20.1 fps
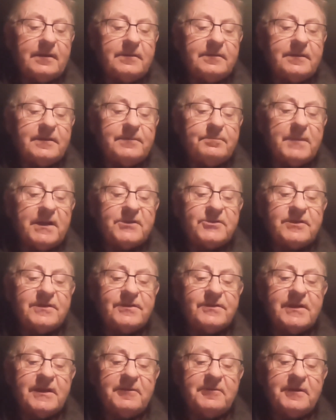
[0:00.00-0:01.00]
and it
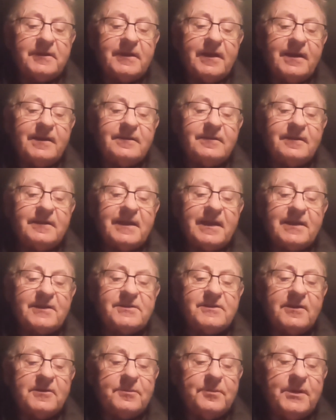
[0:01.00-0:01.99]
mentions there again that he
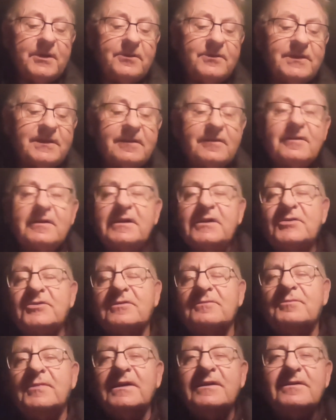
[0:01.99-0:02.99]
has no beauty that he
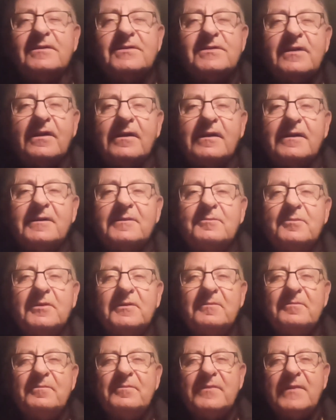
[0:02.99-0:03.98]
should be desired,
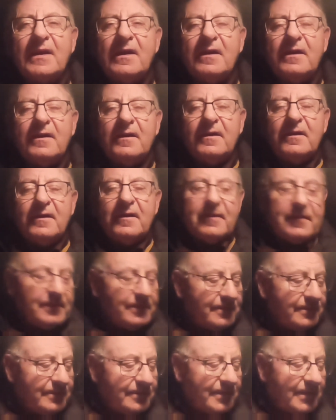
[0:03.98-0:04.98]
but
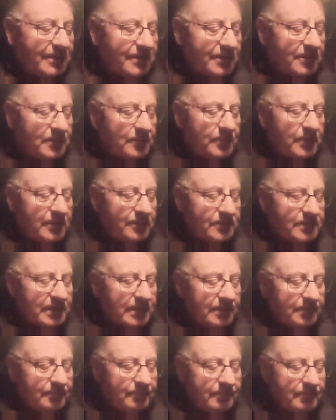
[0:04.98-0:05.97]
that inner
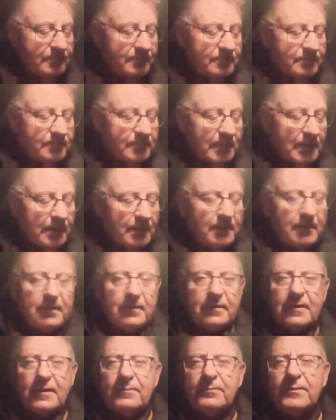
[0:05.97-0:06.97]
beauty,
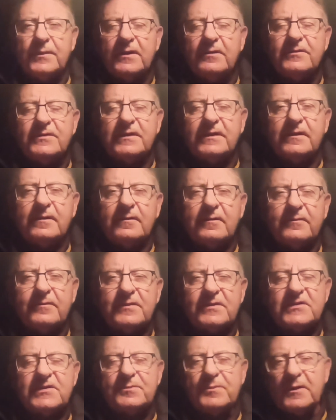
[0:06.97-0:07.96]
that beauty
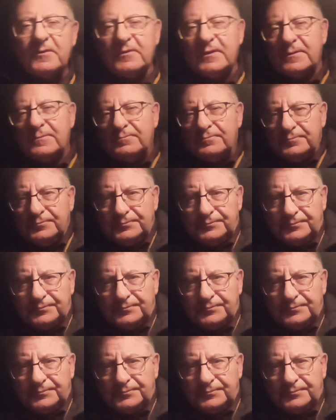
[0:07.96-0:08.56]
of the Spirit,